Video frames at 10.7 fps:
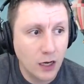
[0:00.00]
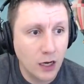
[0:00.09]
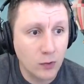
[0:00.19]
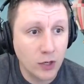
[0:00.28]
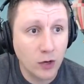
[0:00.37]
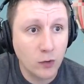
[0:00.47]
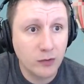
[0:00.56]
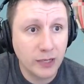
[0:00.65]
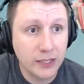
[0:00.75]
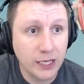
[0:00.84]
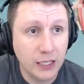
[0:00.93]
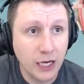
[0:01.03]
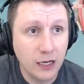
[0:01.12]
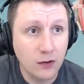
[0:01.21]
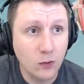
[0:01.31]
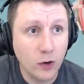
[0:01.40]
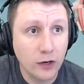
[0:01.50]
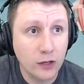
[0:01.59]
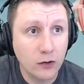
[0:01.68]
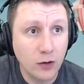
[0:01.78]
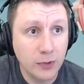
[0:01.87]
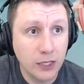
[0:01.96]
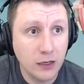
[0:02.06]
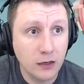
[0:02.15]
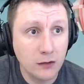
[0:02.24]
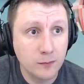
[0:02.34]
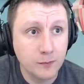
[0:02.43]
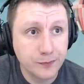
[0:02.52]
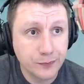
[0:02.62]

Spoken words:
We're not worried about that yet. We're going to go up here